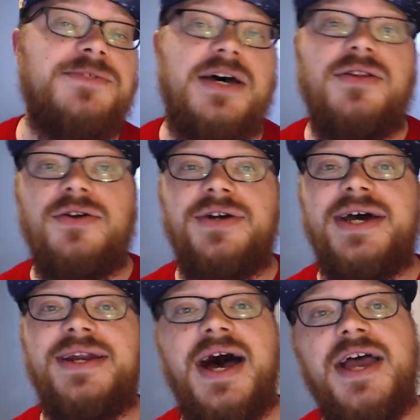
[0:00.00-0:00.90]
Download it
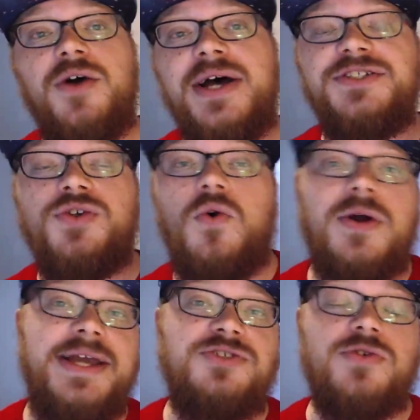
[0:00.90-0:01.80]
on iOS
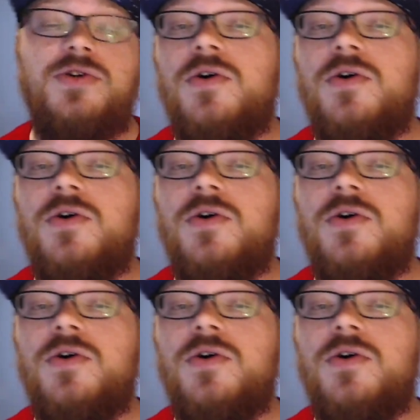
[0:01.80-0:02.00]
or Android,